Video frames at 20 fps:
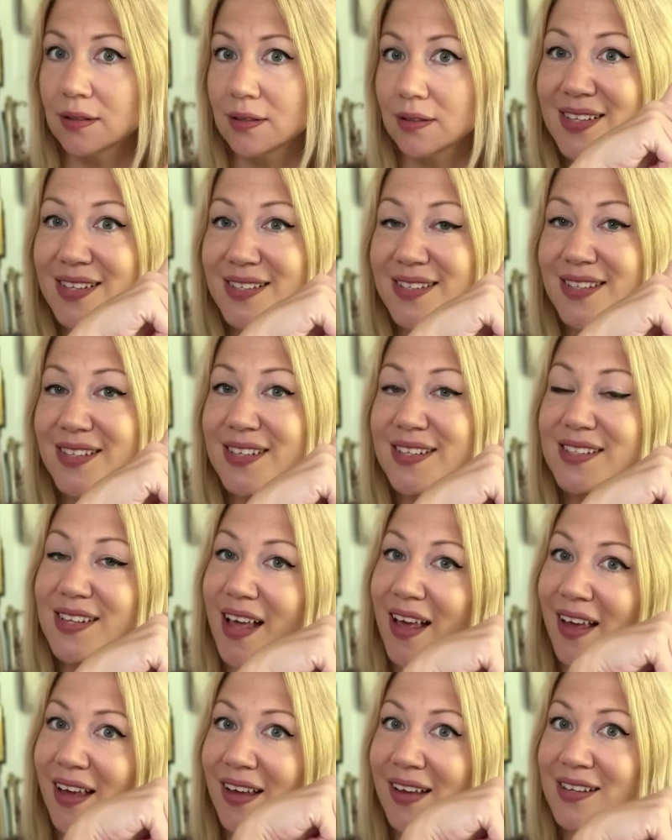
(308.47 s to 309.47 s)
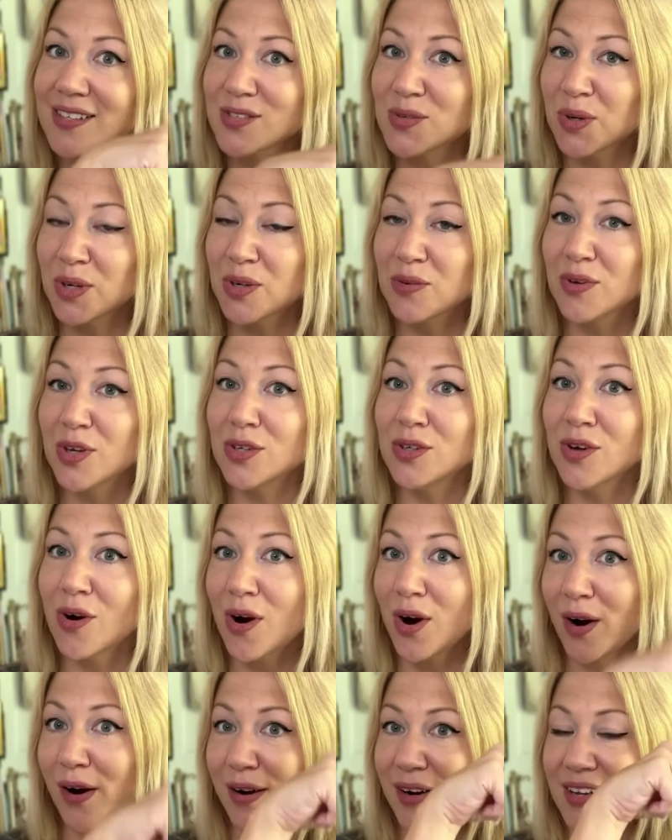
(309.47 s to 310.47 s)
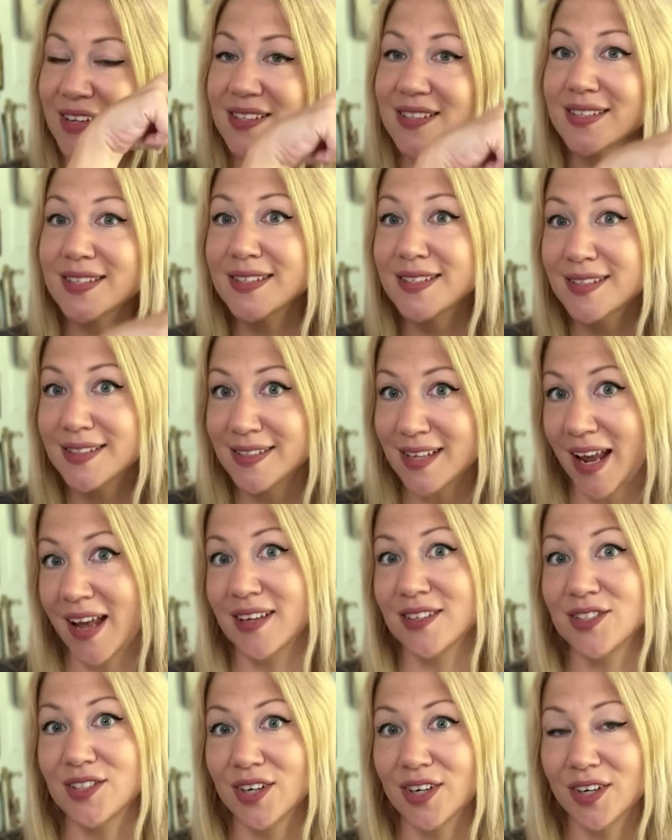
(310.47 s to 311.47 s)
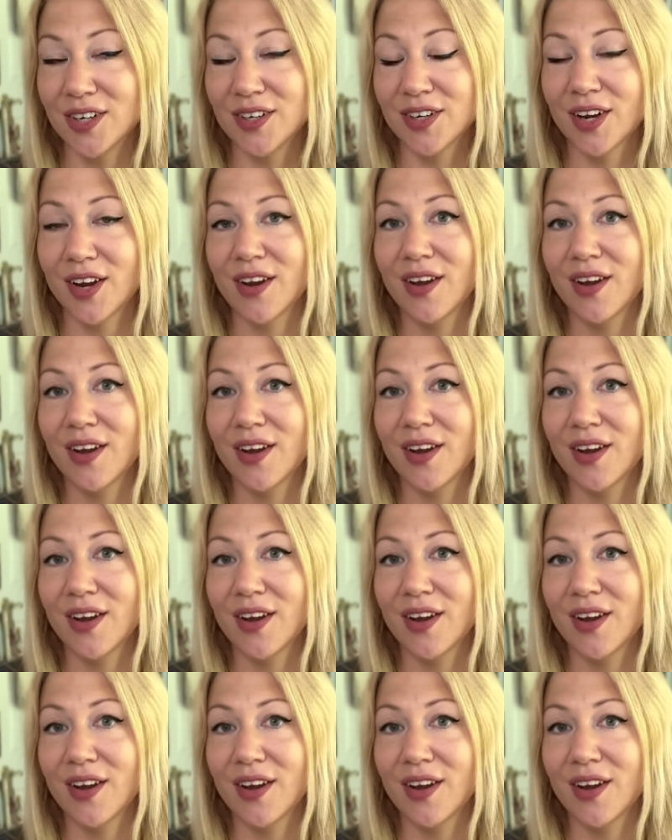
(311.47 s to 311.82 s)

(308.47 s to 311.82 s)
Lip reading: This is a sort of yarn standard.